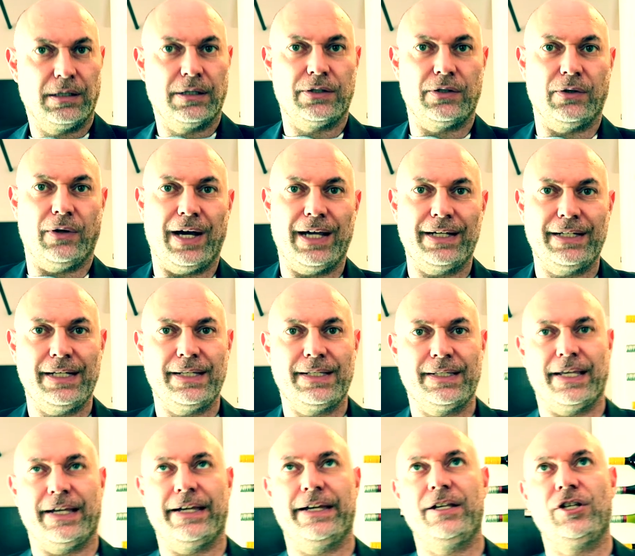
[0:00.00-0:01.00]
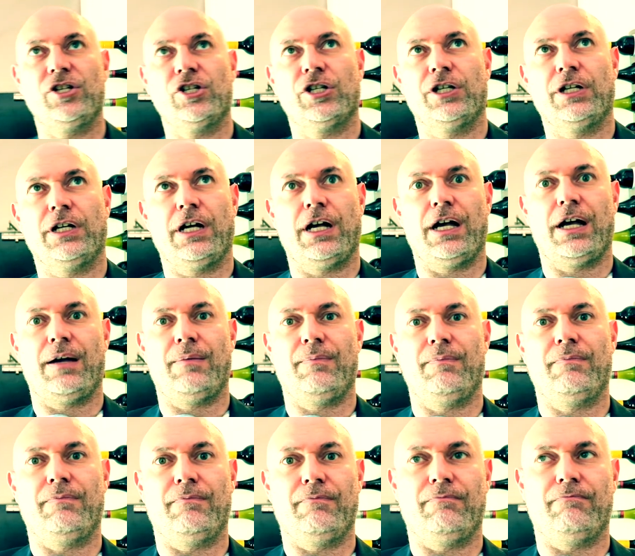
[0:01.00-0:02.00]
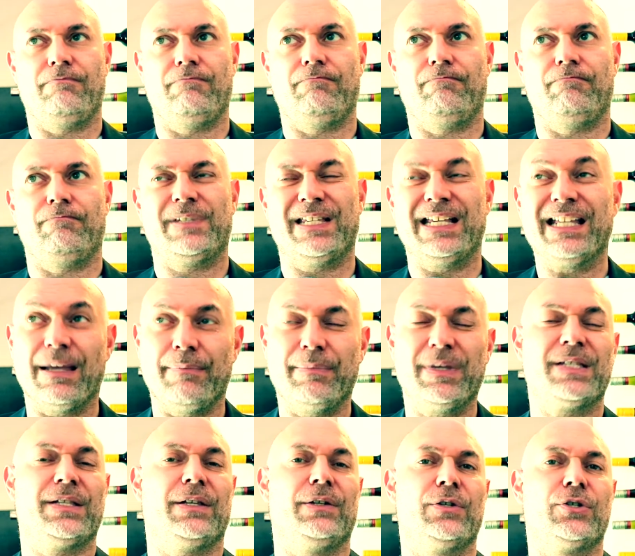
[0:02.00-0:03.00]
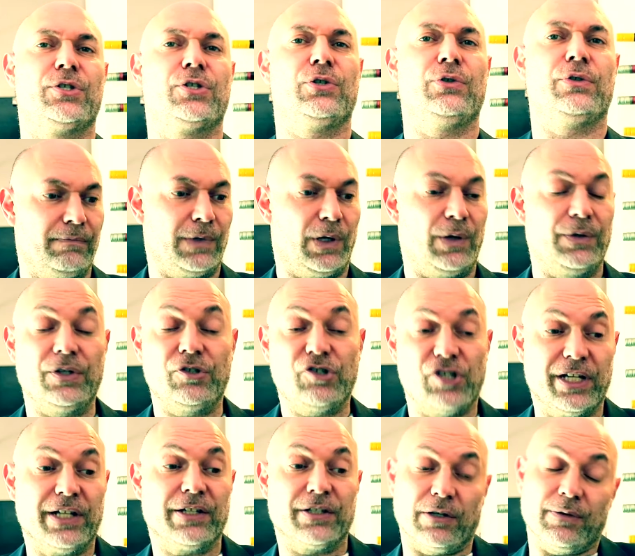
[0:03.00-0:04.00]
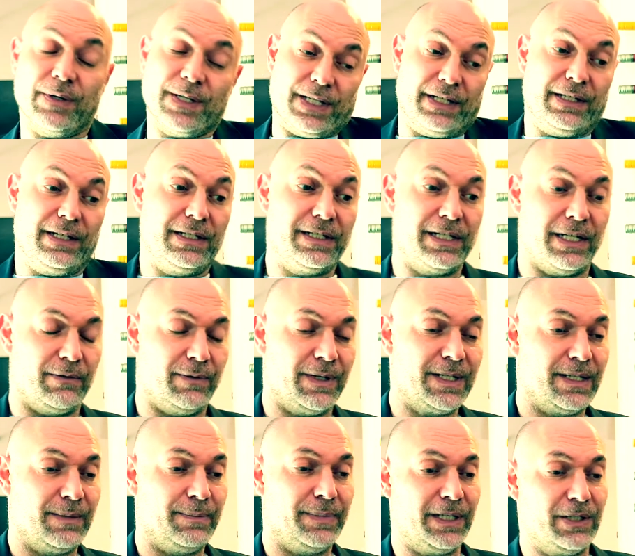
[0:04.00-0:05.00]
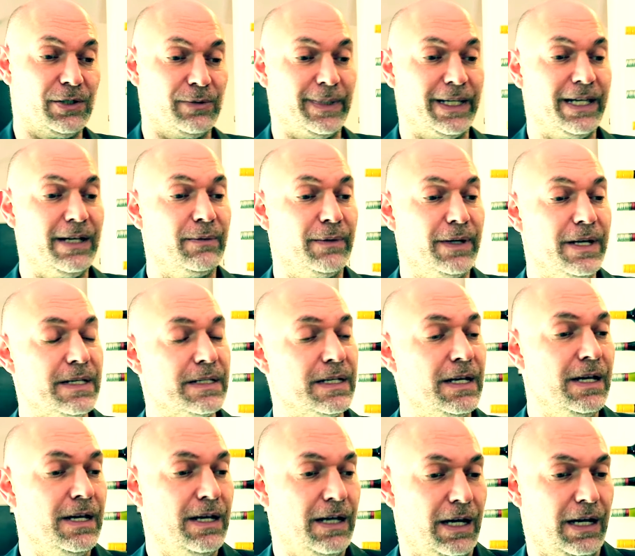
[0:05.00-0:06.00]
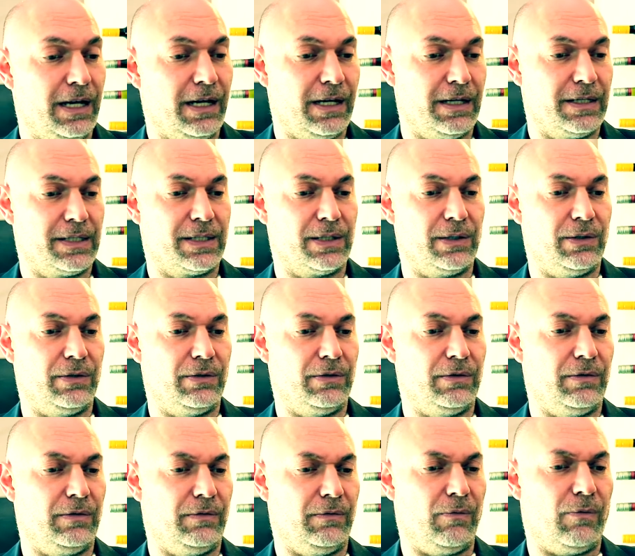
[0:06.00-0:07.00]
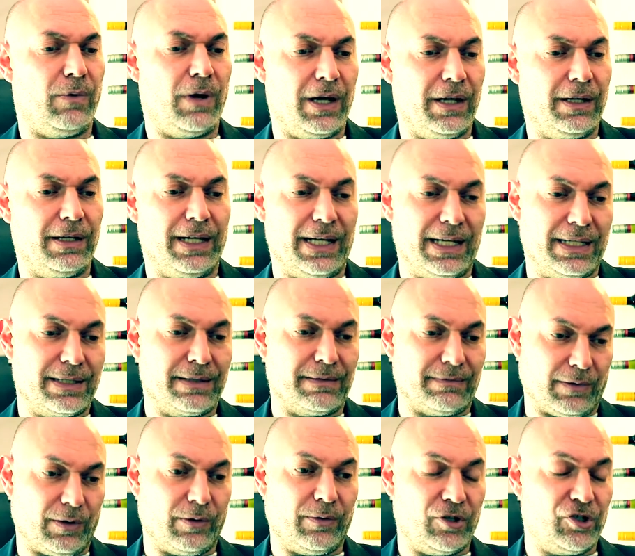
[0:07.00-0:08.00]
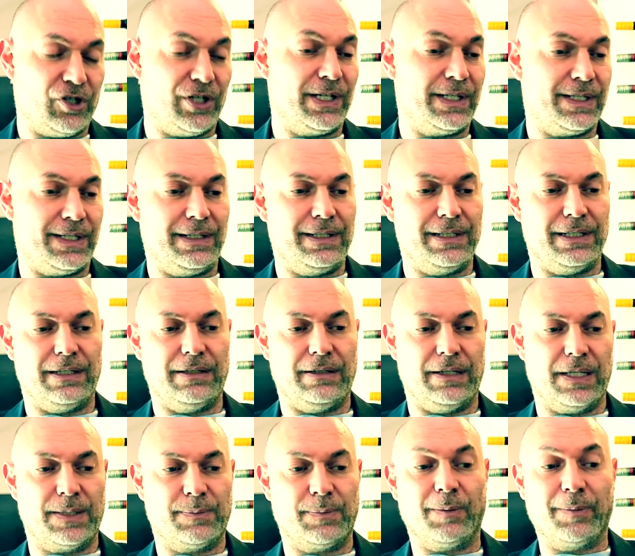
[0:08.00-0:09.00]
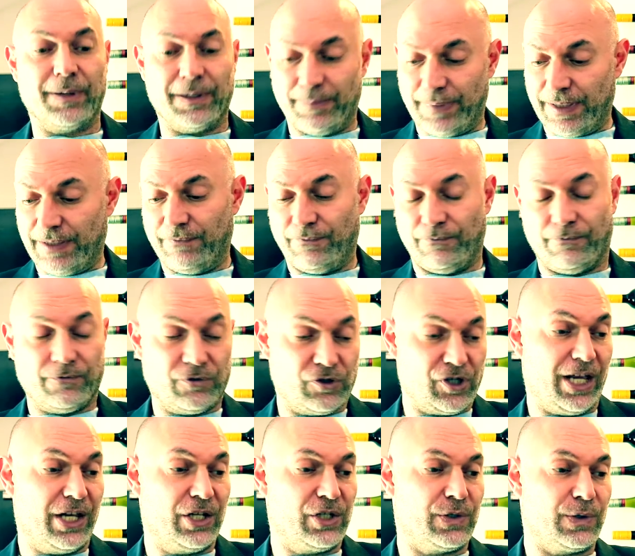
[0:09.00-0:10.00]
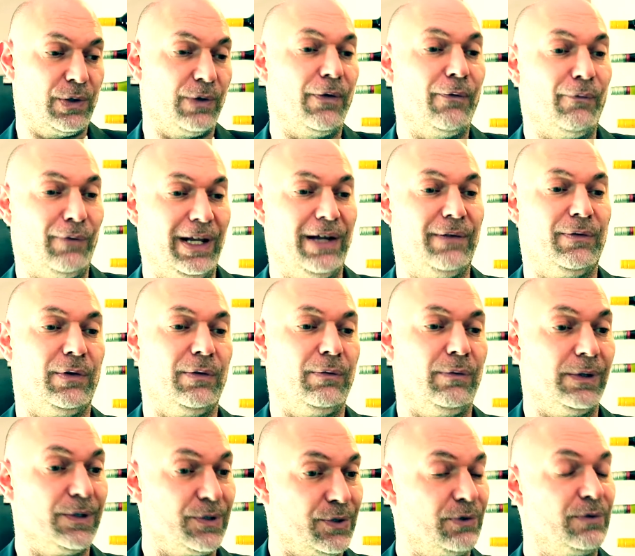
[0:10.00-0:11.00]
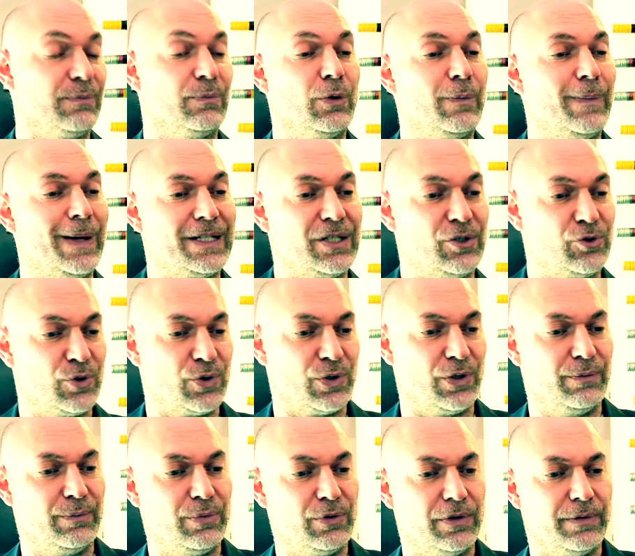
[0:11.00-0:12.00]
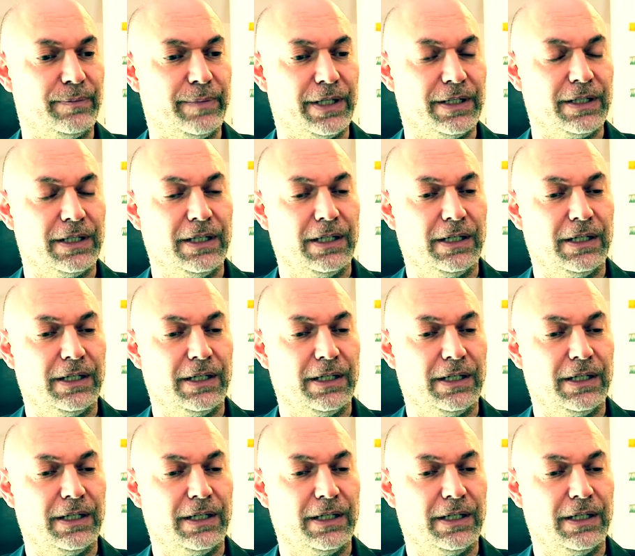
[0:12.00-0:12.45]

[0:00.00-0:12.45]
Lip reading: So at this stage, I think I misunderstood. Oh, the chicken curry is an Indian recipe to begin with. So while its origin is Indian, it's probably been changed so the flavor will suit more passengers on board, but...